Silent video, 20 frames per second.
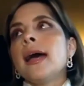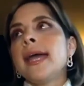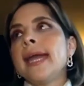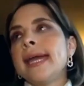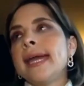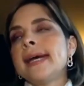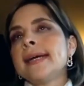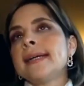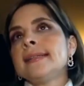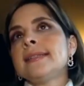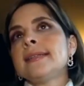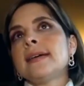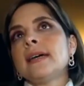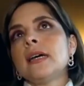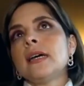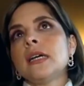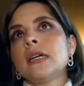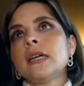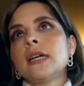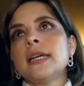And
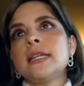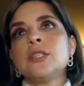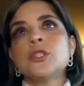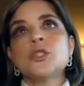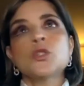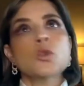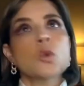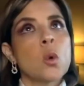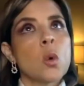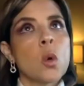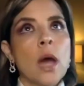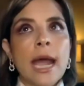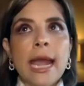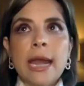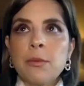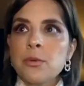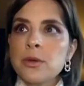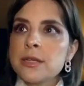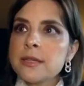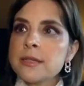in school,
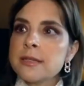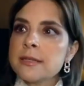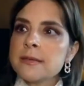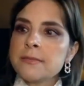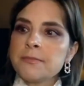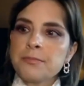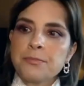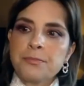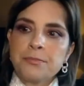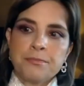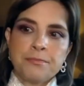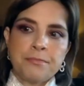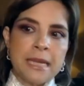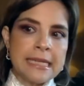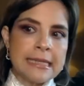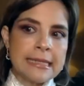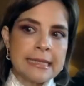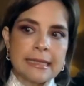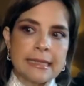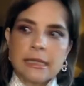I was
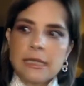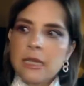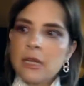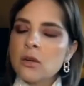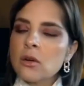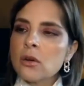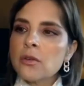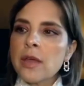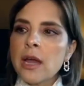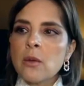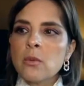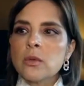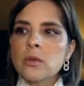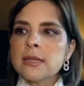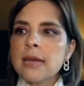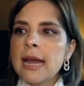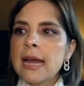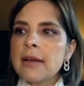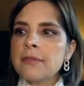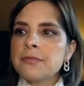basically a girl that
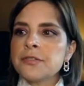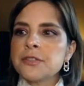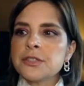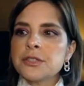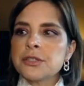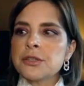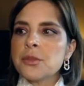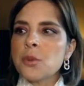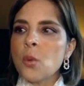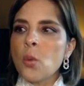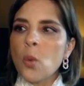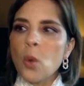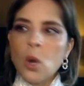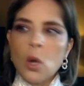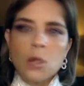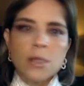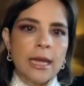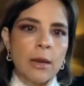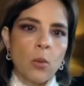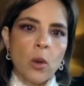was after the
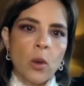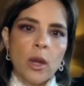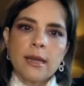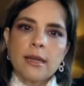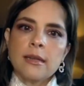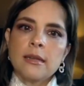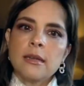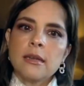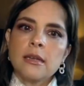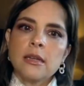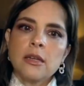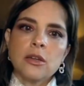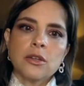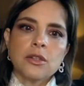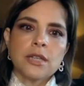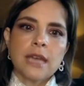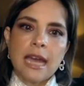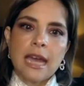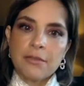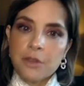world. I wanted, you know,
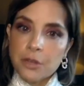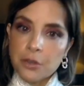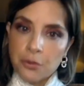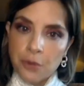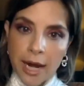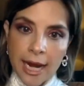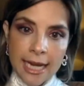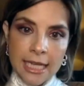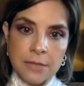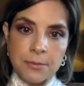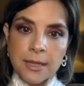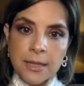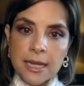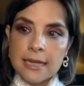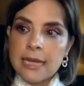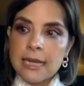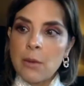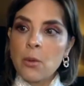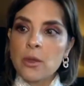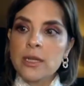to have good grades
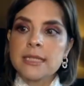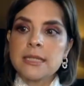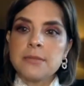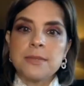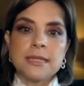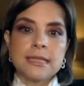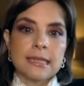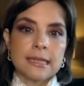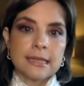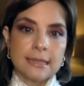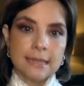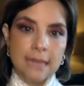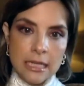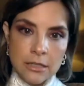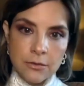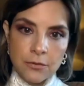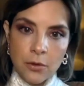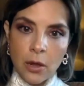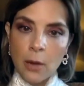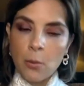because I wanted to be
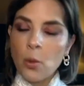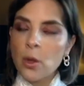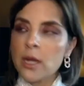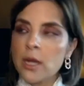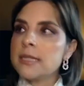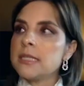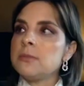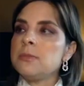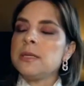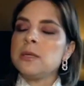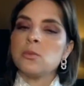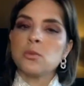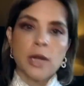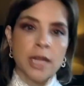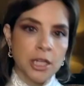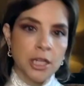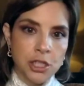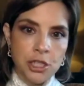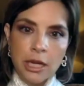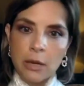successful. I wanted to be
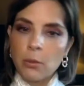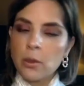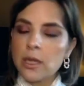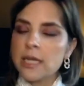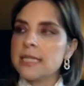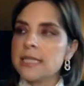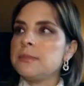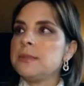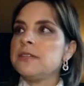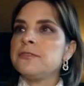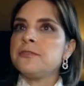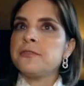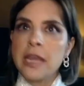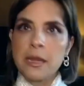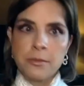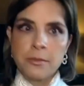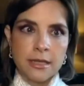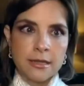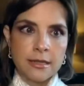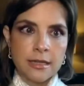rich. I wanted to be
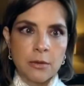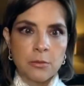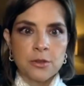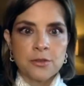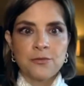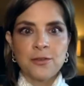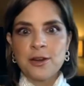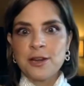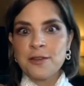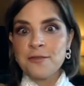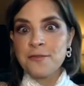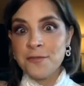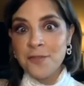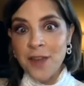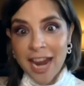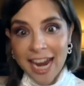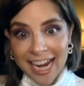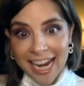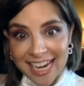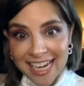famous. I was very
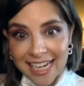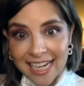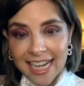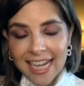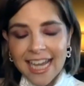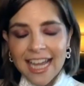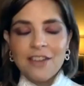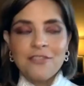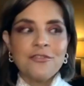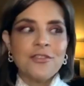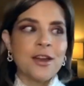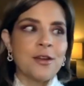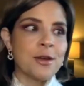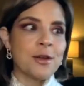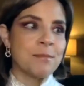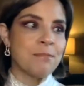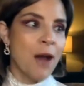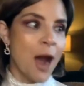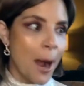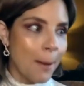vain,
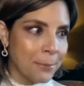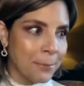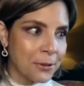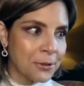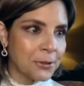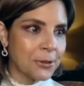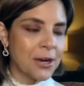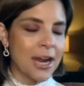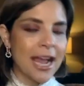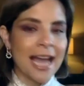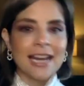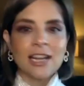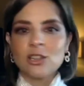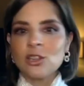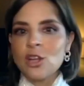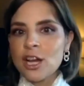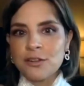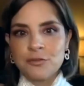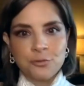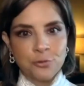very popular, had a
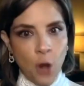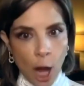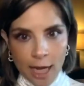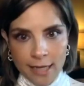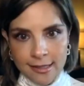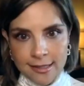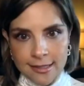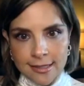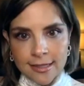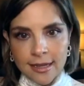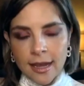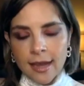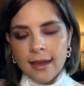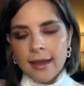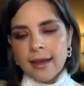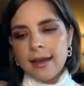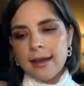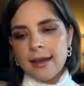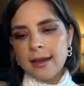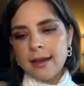lot of friends.
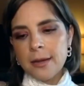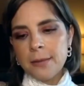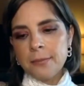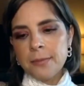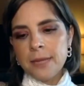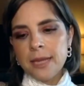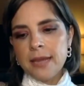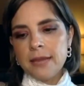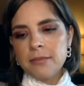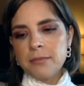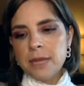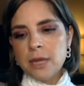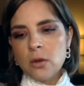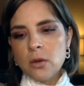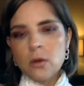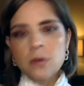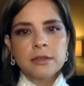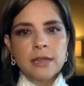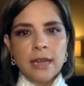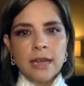And my
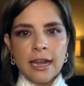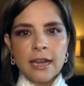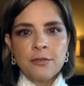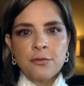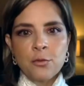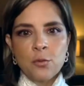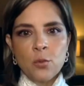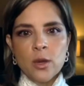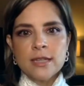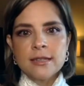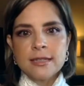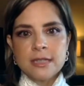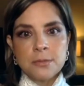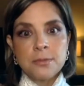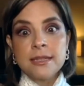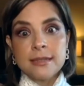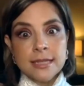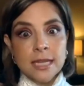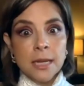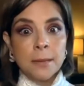goal in life was to
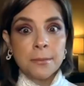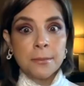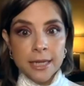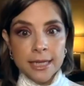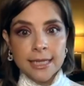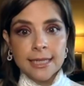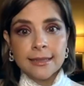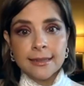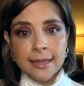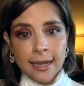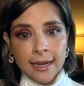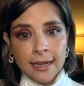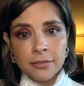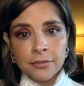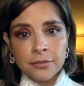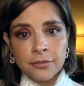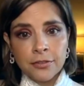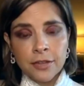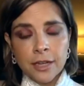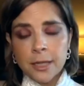be somebody in
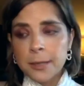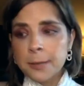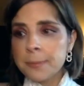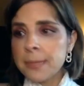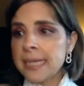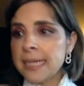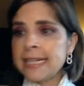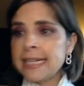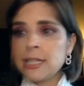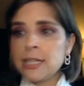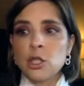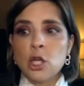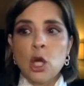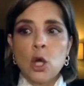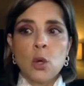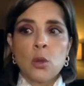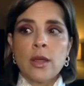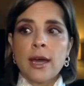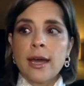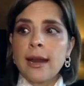life. I didn't
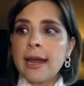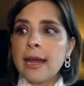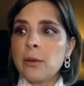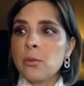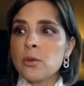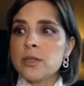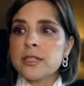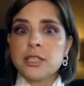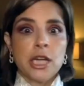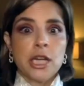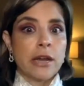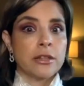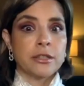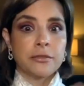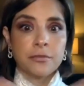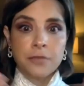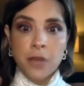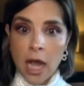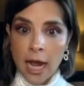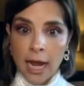know that I was a
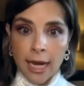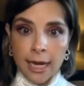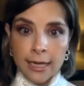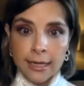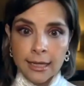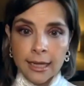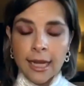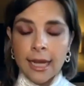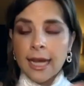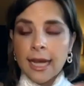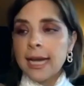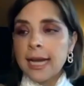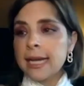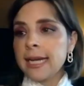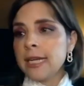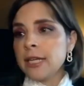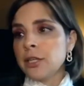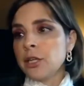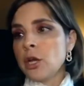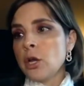child of God. I
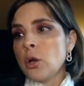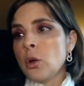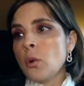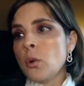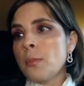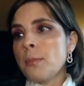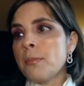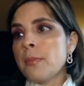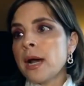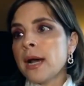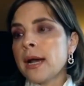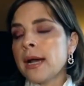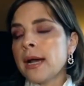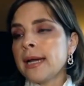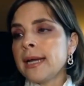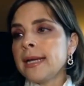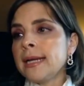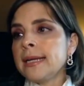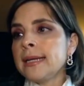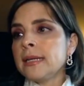didn't know
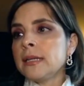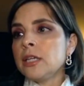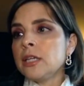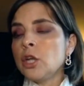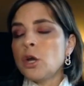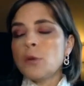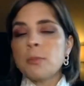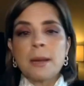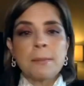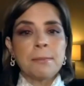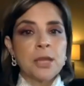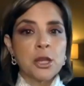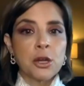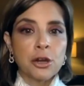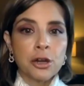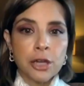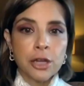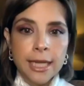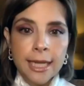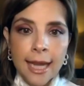my
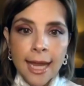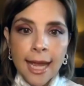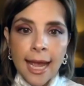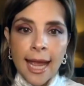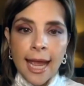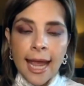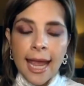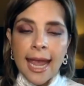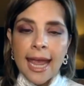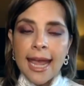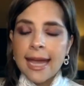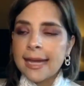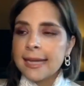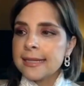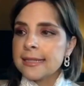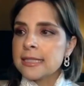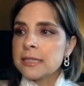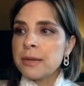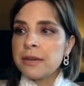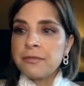purity
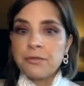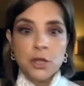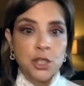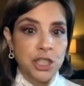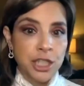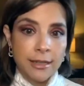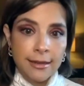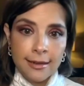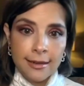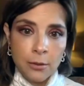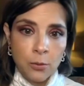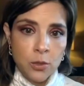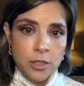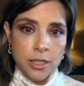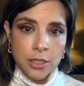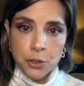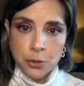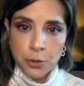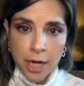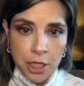and my virginity was
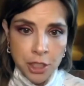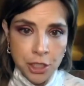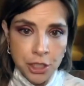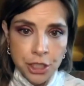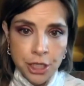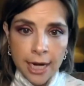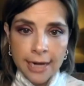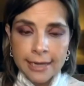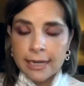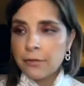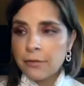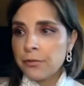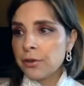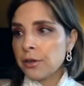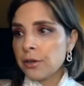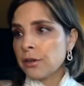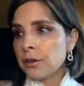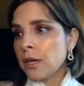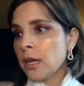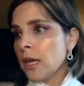a treasure. I
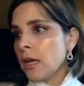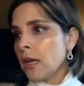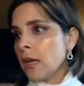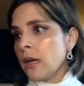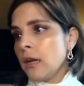never